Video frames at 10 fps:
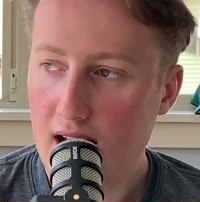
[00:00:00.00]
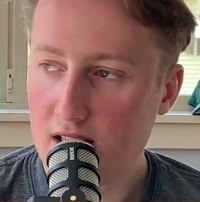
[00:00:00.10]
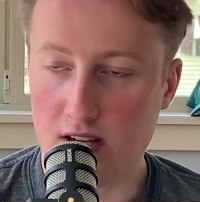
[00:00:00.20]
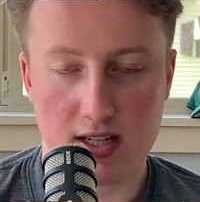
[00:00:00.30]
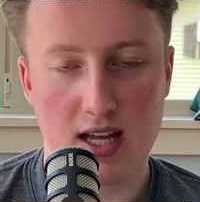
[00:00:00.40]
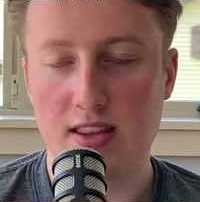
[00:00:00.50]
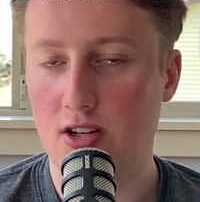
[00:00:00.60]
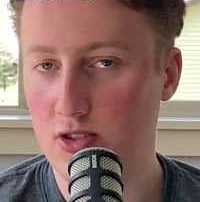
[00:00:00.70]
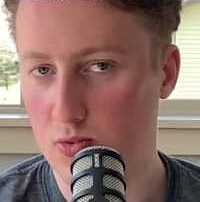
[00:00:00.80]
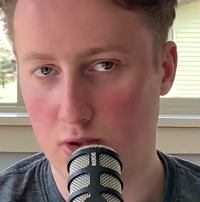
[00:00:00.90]
Look,
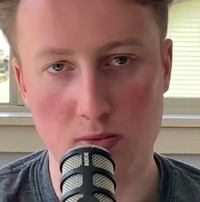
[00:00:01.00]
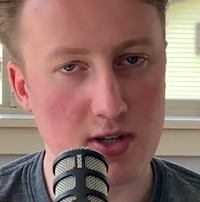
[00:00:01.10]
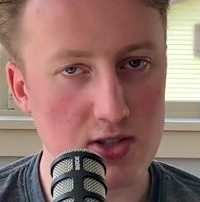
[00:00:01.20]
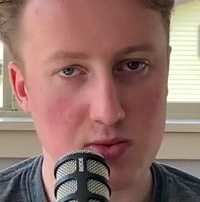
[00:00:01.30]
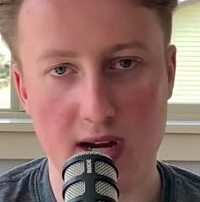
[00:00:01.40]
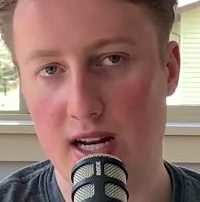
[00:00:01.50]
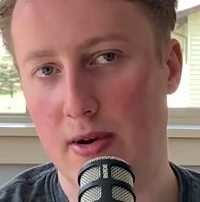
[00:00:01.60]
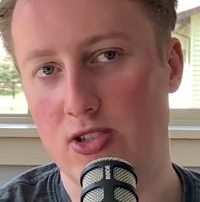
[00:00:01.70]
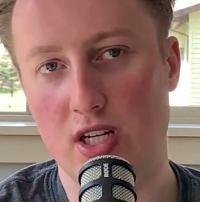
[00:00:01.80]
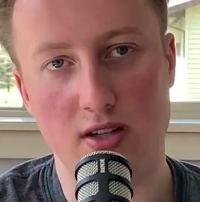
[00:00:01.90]
there's rumors, right,
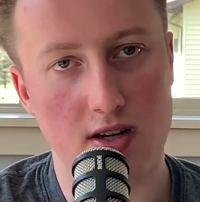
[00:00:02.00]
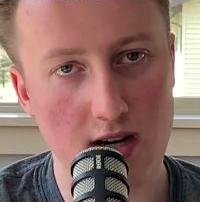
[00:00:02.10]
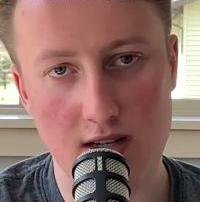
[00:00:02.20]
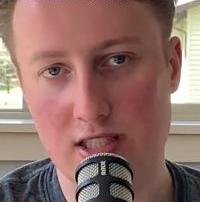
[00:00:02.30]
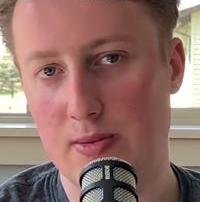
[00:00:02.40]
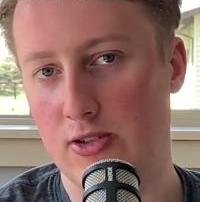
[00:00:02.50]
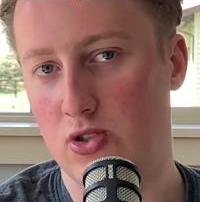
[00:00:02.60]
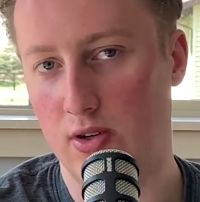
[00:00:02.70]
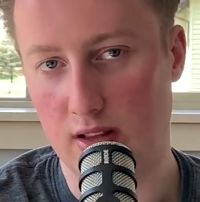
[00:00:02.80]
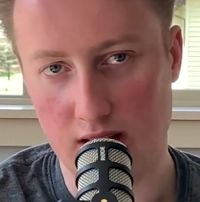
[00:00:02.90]
about Jalen Hurts, about
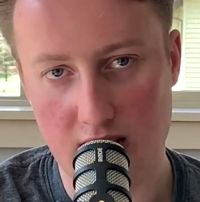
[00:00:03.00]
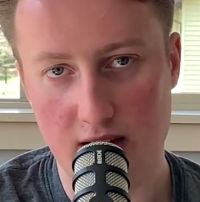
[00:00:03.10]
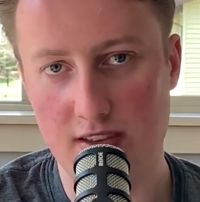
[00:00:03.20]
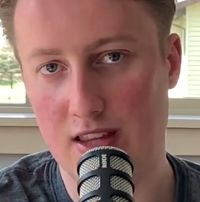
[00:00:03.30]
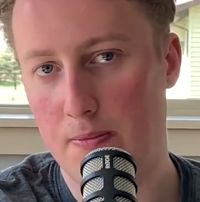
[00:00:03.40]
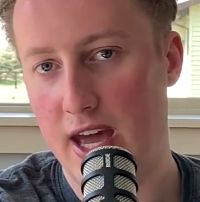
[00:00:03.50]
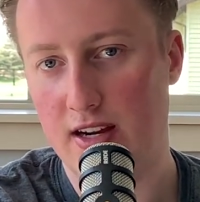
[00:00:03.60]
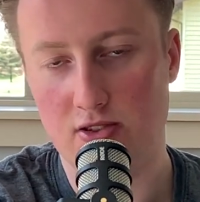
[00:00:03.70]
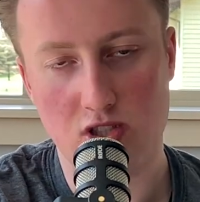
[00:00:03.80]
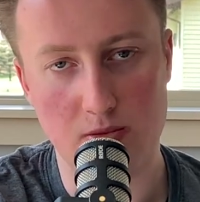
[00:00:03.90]
Jordan Love, that the
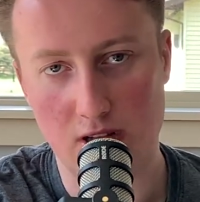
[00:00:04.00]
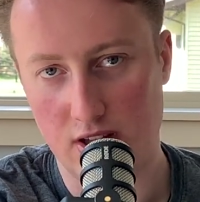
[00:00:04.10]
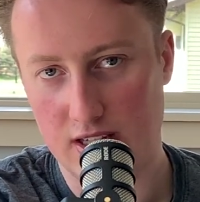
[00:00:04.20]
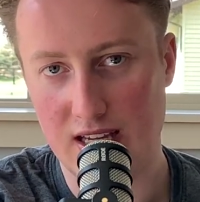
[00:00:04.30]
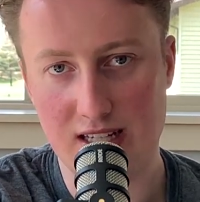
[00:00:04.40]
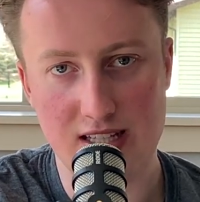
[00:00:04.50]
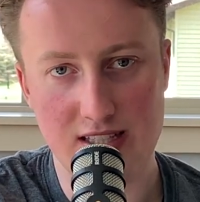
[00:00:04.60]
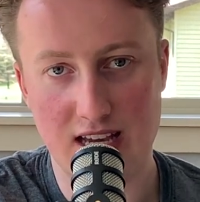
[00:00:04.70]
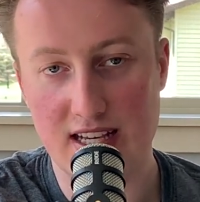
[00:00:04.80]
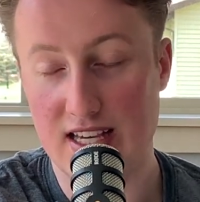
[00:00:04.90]
Packers could be looking into these
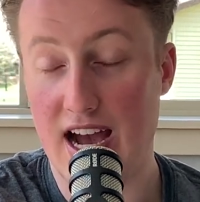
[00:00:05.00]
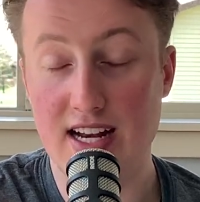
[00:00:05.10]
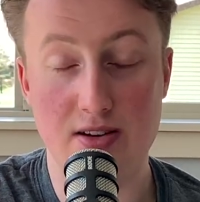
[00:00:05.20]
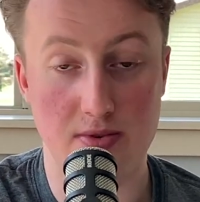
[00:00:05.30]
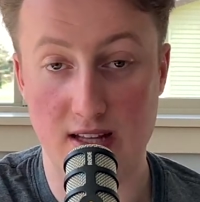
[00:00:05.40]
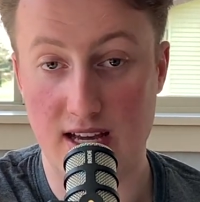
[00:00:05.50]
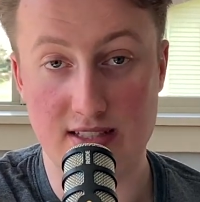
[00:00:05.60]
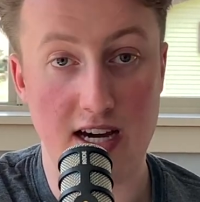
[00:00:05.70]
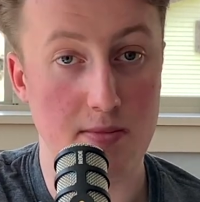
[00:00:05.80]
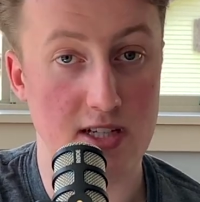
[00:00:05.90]
guys. I didn't realize
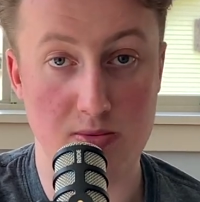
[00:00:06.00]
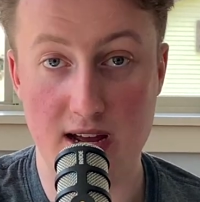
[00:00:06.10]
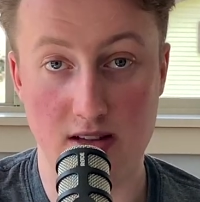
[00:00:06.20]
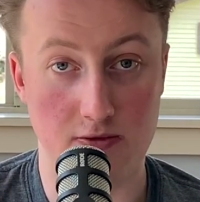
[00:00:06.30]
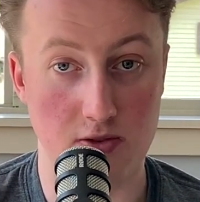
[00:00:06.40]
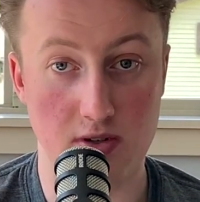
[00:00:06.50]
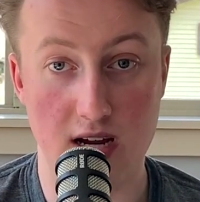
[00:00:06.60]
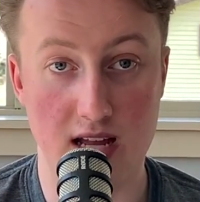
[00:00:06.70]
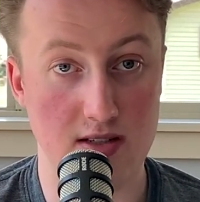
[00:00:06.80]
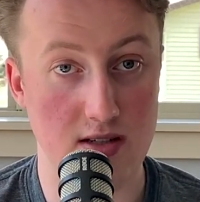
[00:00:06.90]
how much Matt LaFleur
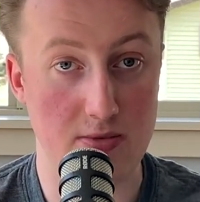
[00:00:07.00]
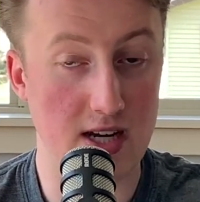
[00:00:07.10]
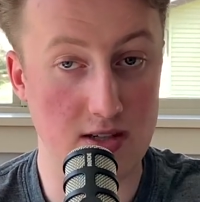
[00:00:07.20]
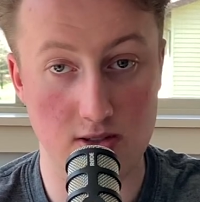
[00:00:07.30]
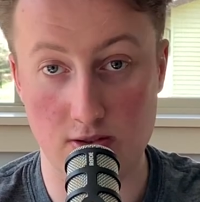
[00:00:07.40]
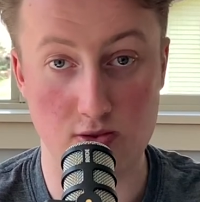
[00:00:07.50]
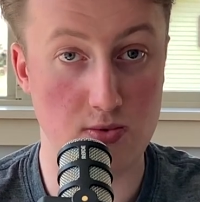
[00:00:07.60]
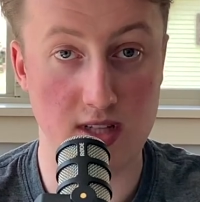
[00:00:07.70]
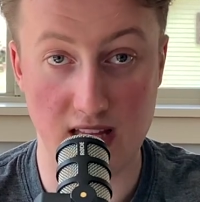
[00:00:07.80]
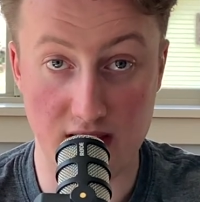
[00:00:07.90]
and Brian Gutekunst
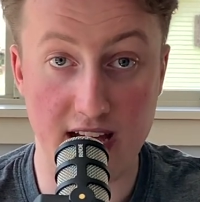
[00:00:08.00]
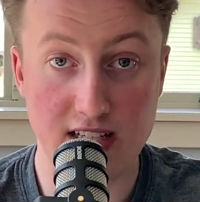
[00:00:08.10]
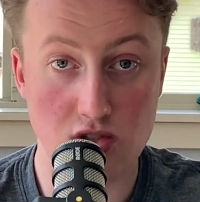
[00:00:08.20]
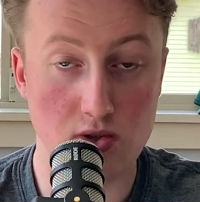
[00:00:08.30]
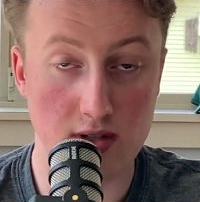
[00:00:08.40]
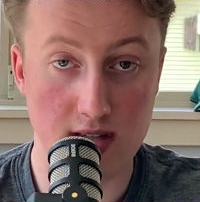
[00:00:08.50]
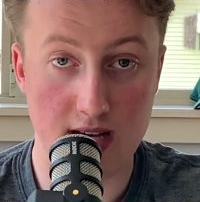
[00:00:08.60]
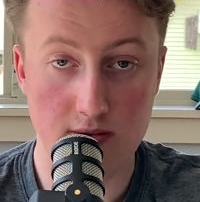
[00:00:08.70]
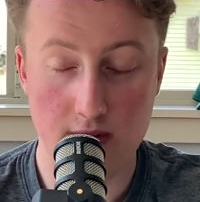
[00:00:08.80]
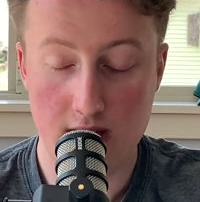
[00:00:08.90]
really liked Jordan
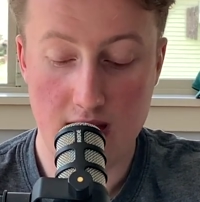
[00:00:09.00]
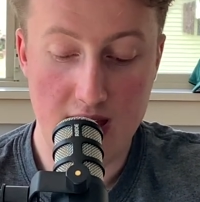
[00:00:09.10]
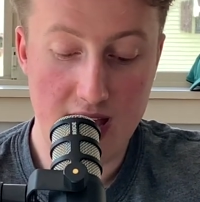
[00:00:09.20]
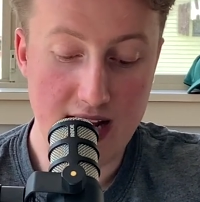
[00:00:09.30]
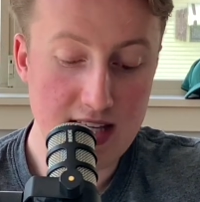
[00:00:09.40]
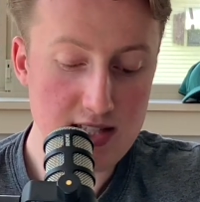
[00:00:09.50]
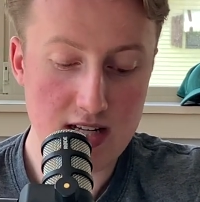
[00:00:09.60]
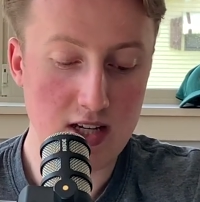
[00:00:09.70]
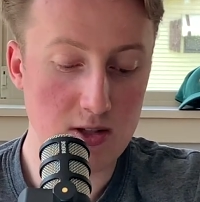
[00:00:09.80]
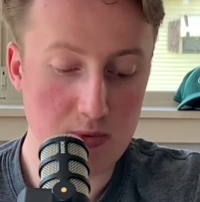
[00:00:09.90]
Love. And he's in
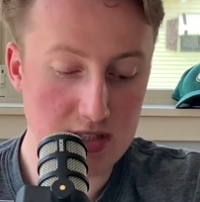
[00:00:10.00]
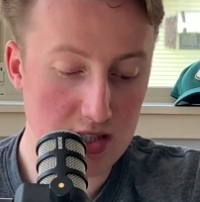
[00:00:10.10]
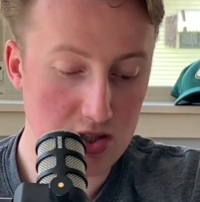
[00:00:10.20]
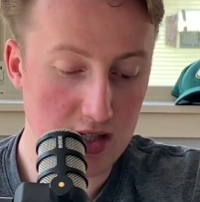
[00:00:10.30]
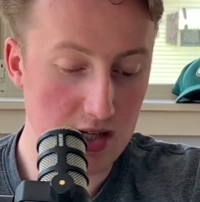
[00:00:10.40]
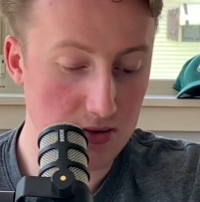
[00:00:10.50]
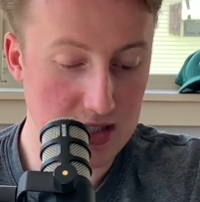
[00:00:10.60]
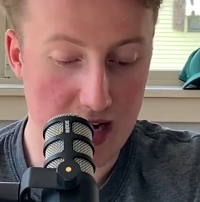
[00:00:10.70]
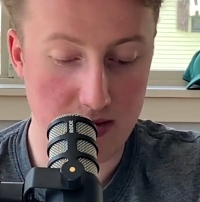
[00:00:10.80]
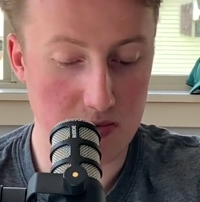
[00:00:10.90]
a good position, no
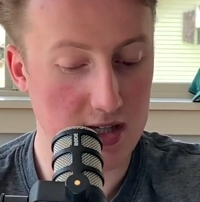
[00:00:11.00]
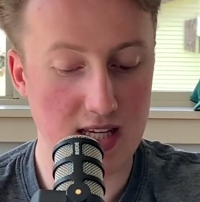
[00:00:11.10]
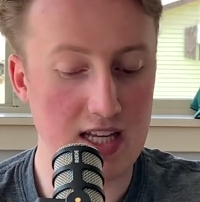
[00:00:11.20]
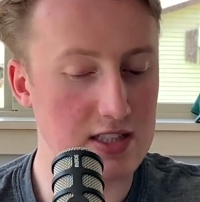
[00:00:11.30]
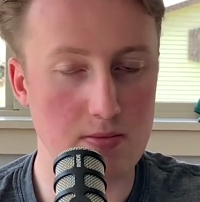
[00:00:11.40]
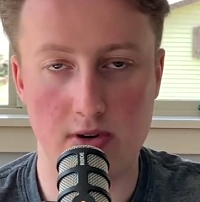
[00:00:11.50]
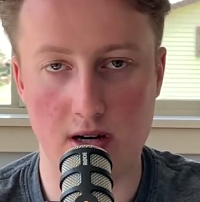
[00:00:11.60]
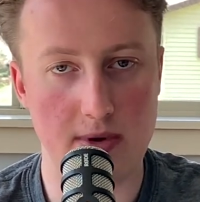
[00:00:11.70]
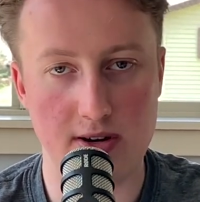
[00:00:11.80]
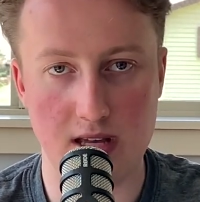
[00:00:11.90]
doubt. And we're going to get to more
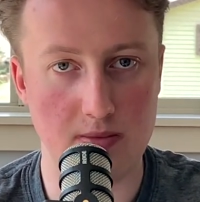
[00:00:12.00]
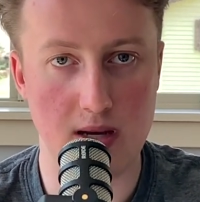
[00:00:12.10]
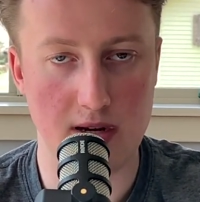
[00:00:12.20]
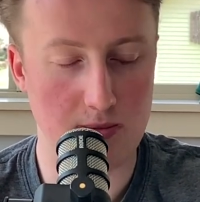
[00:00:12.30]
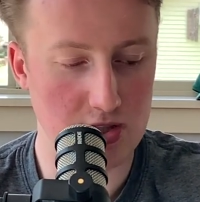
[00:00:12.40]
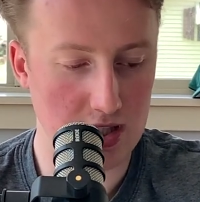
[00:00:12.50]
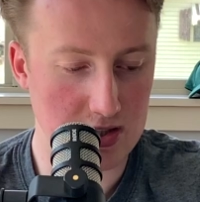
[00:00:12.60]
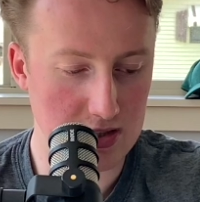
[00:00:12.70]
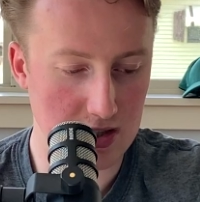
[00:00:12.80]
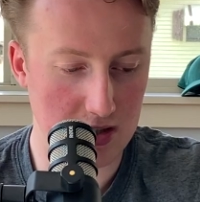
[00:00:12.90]
about him coming up with
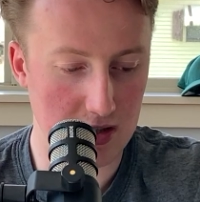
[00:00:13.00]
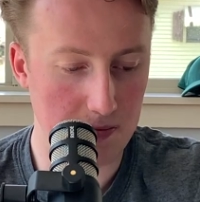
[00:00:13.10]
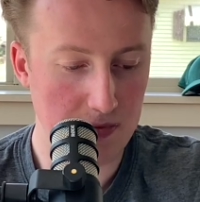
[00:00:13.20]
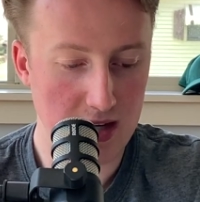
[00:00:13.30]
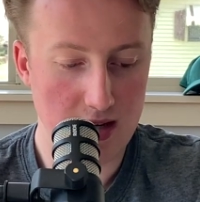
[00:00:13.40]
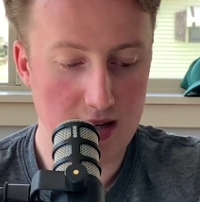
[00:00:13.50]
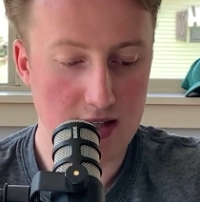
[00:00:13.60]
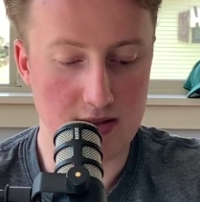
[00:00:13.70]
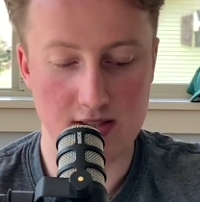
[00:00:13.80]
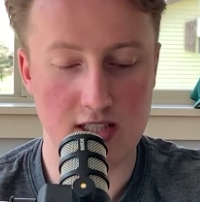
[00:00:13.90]
Jason Turner.
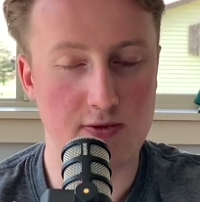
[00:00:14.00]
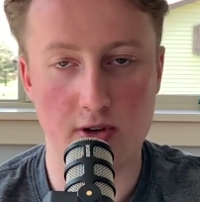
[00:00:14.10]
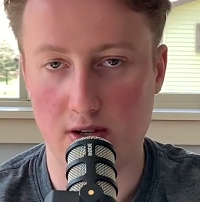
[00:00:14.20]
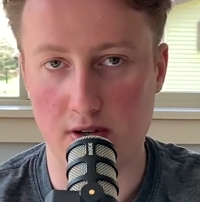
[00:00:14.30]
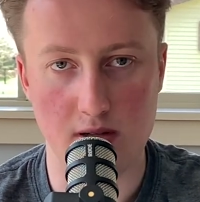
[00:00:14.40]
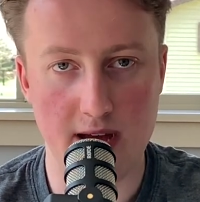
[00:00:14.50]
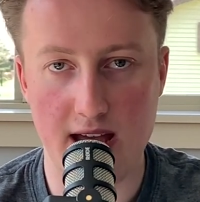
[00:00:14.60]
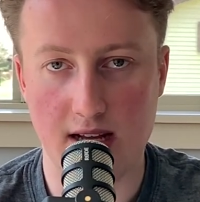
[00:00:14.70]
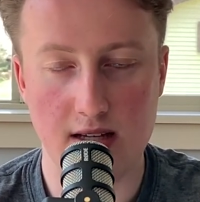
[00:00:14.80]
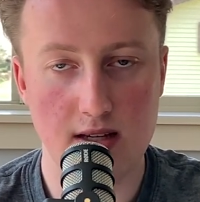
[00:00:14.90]
6'4"
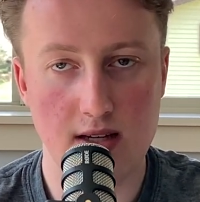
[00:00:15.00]
quarterback.